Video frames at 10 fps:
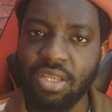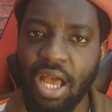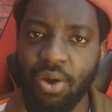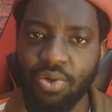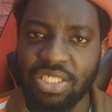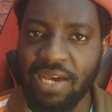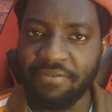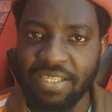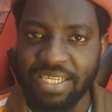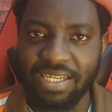How does that
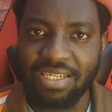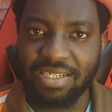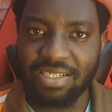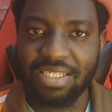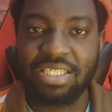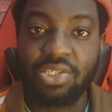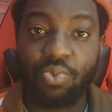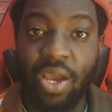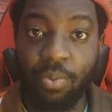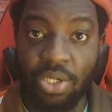fit in? This is
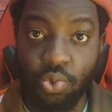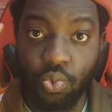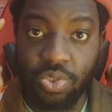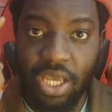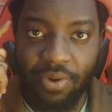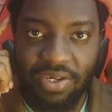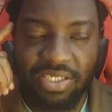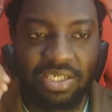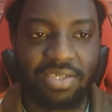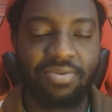where we use our
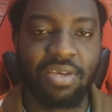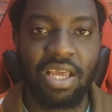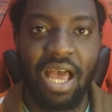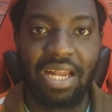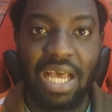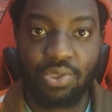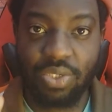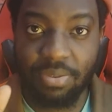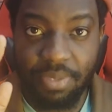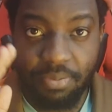reason. And that's
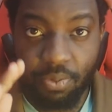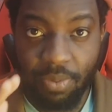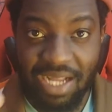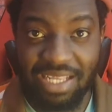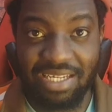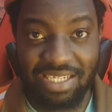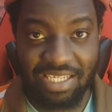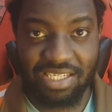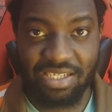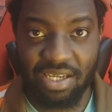what the people back then
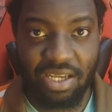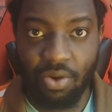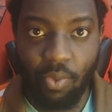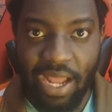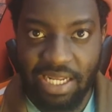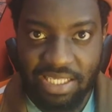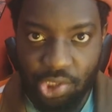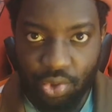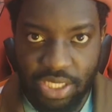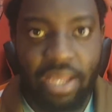did, why they
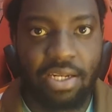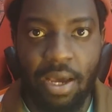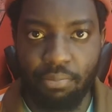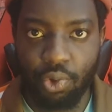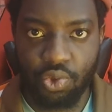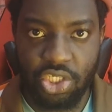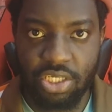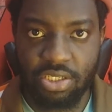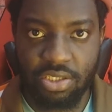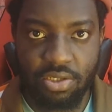still said they are
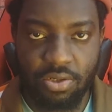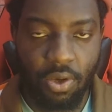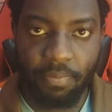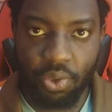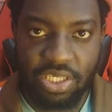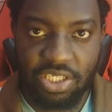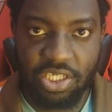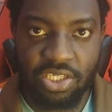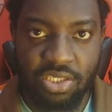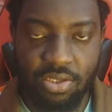monotheists, not
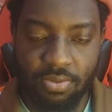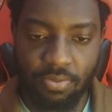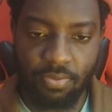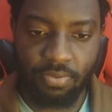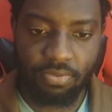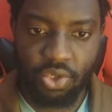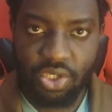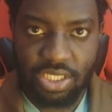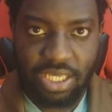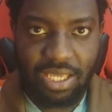polytheists.
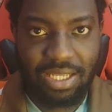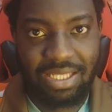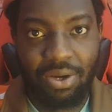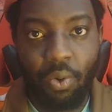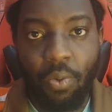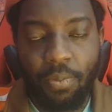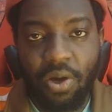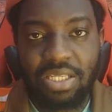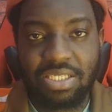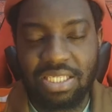Because the whole
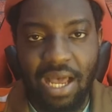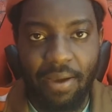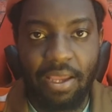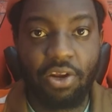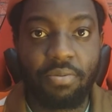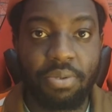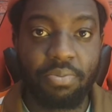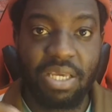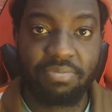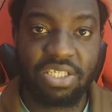point is that a lot of people
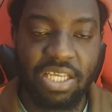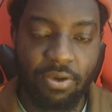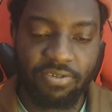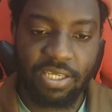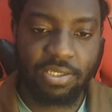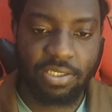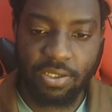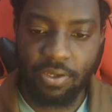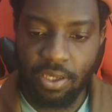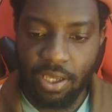make mistake of saying,
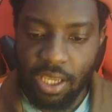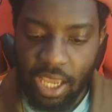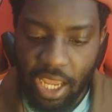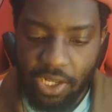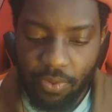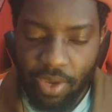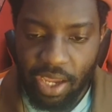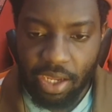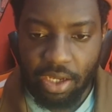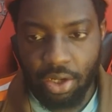see,
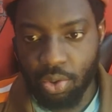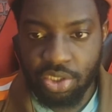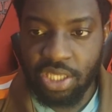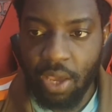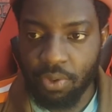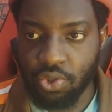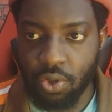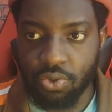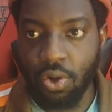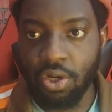anywhere, this guy was
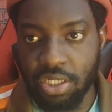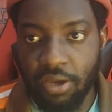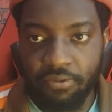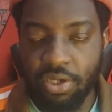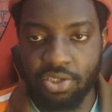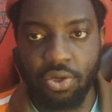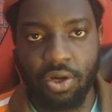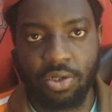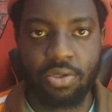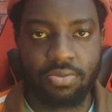called God, therefore he's
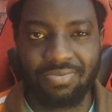God.